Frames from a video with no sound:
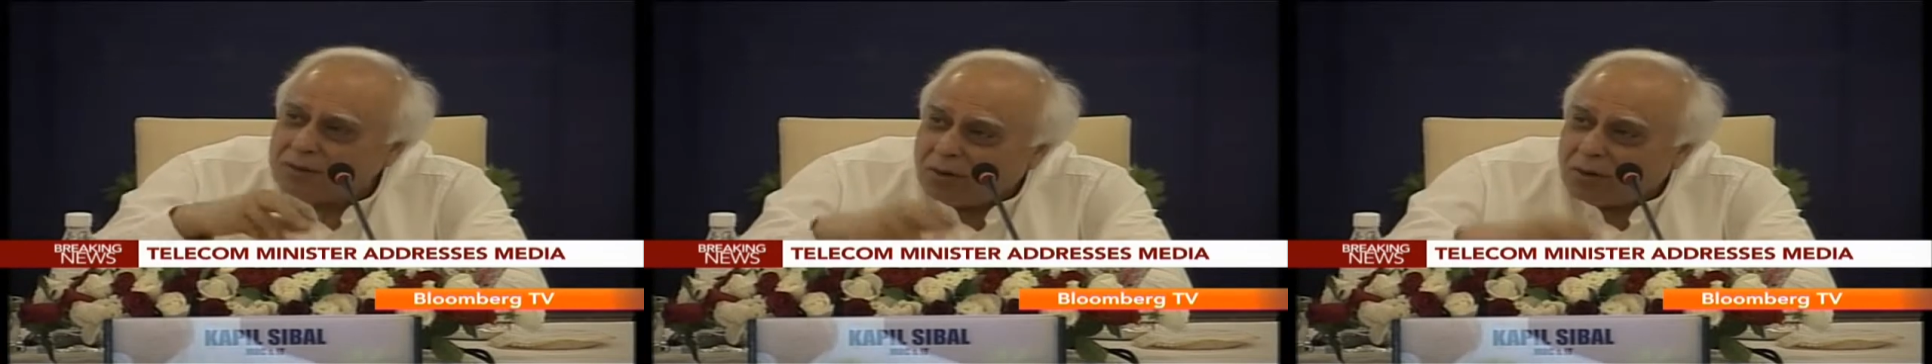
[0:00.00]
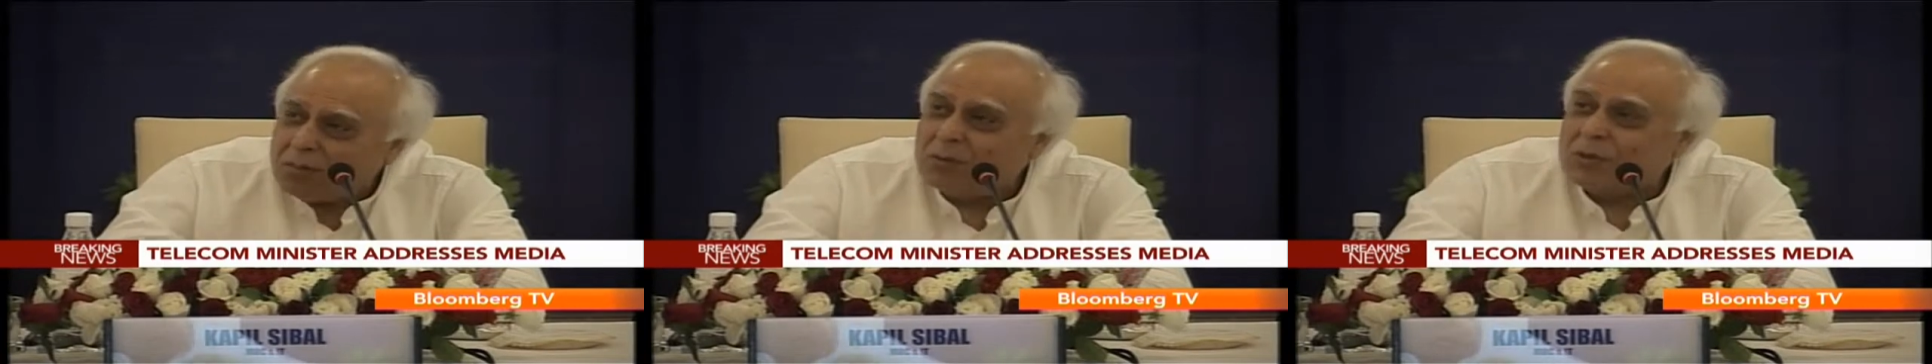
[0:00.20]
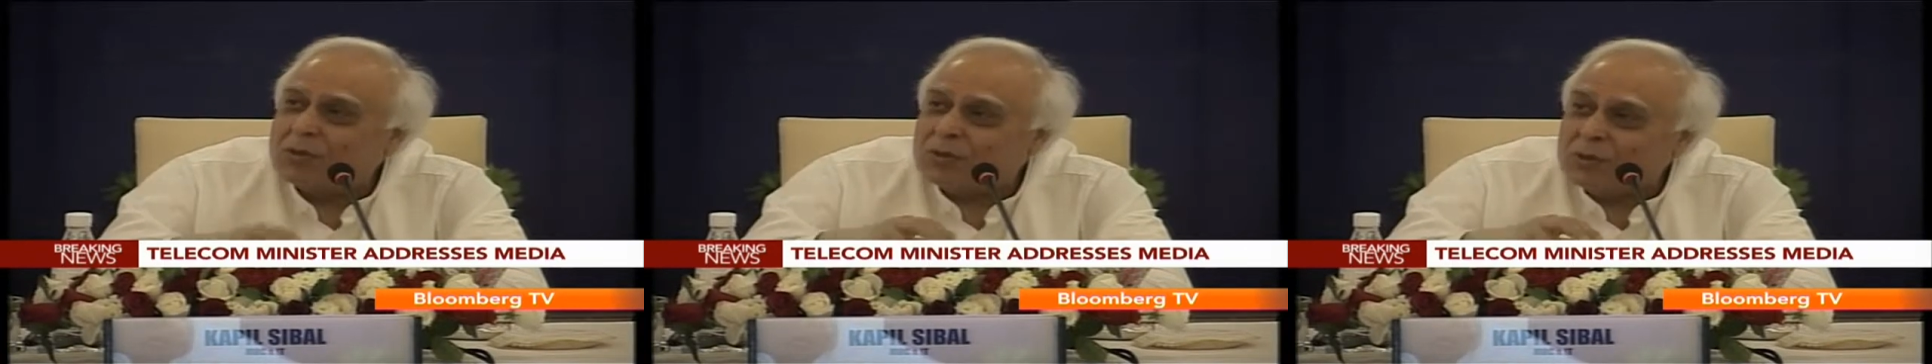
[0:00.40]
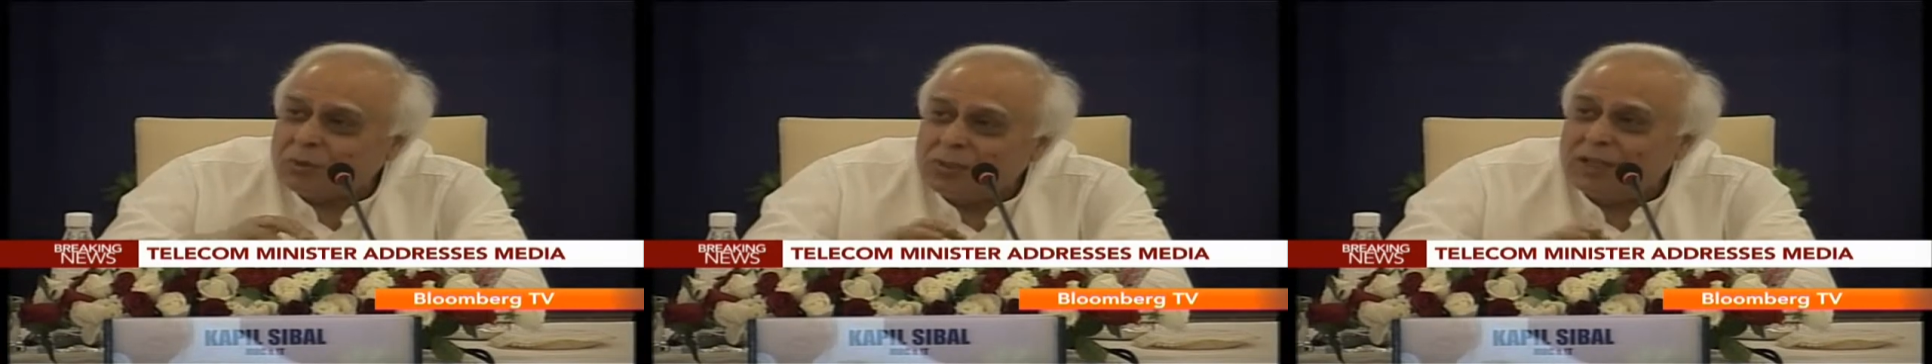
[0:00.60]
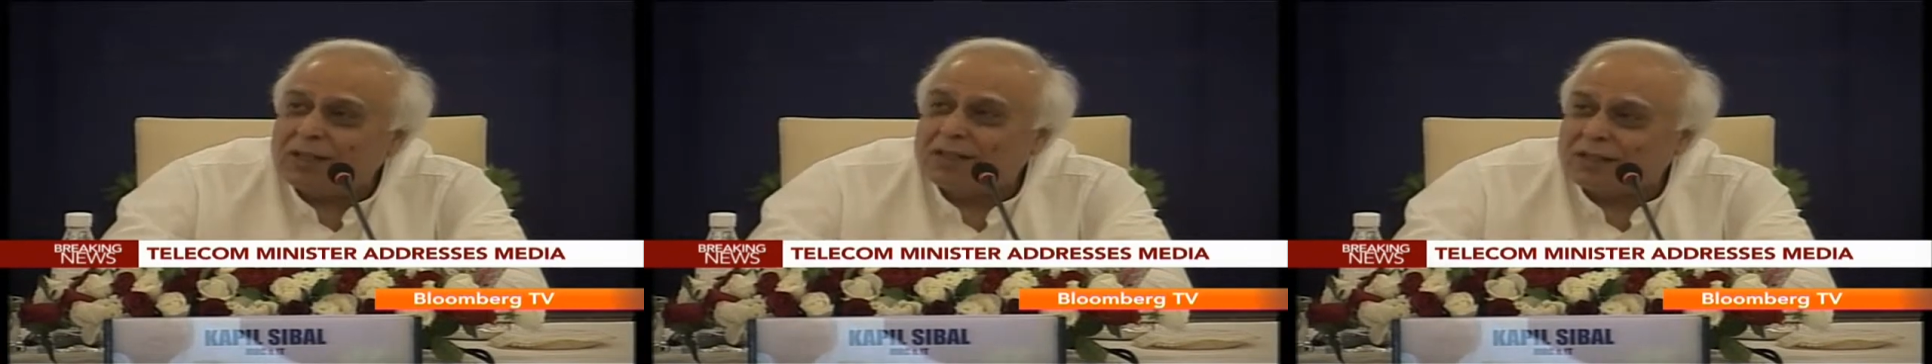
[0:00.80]
almost two
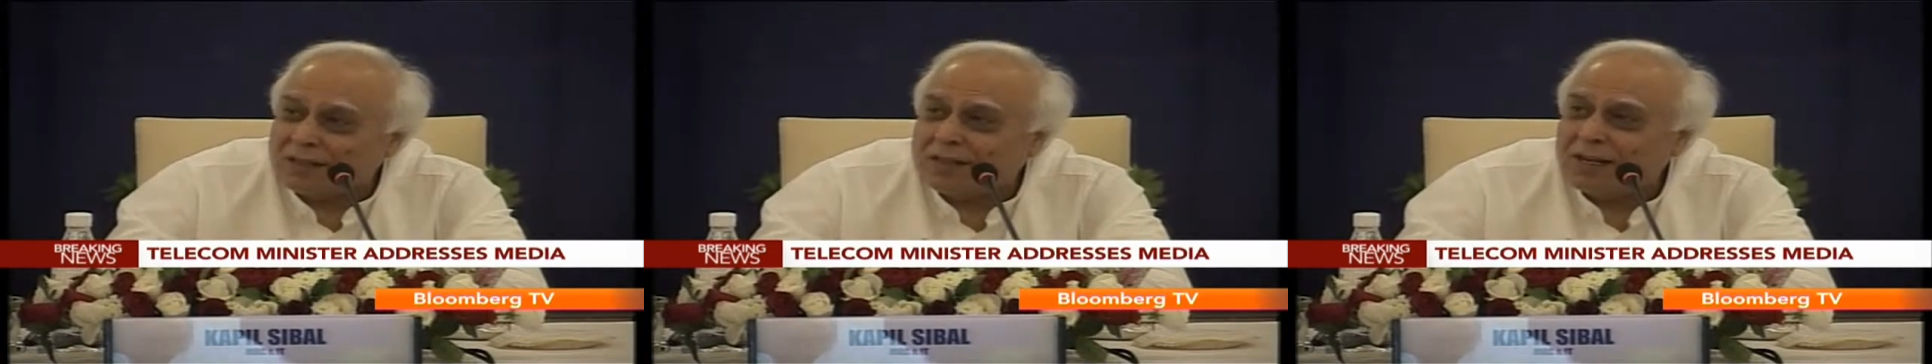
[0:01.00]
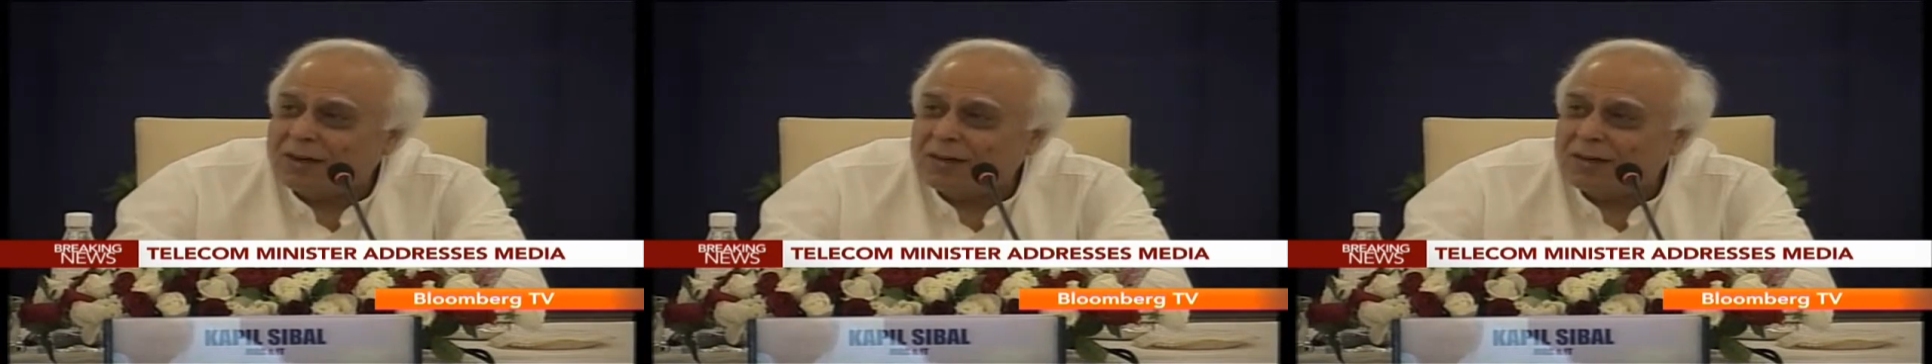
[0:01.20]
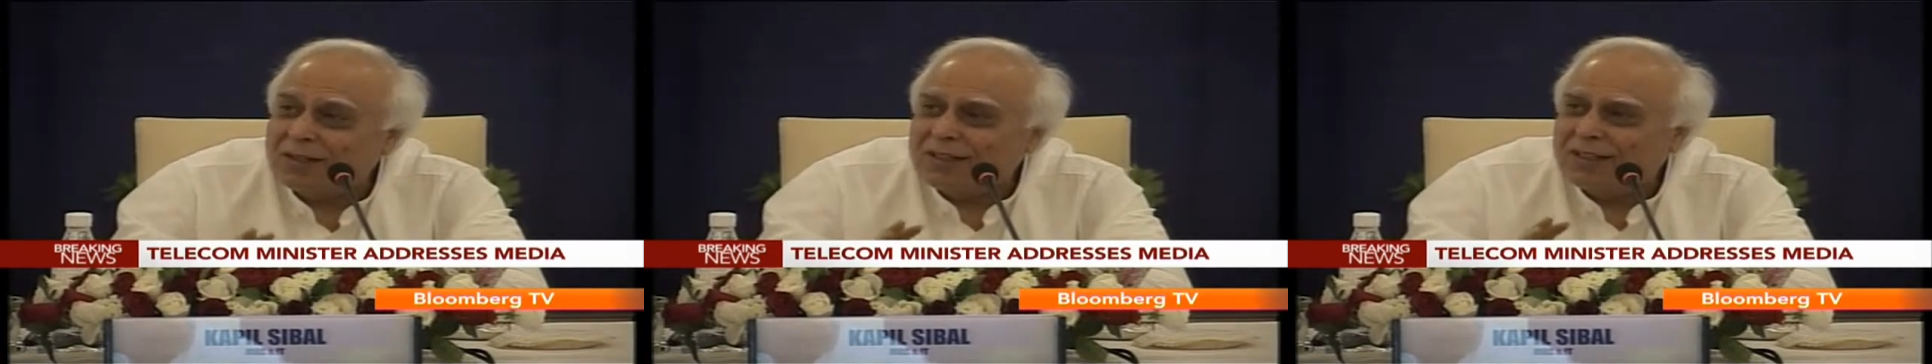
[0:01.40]
years now.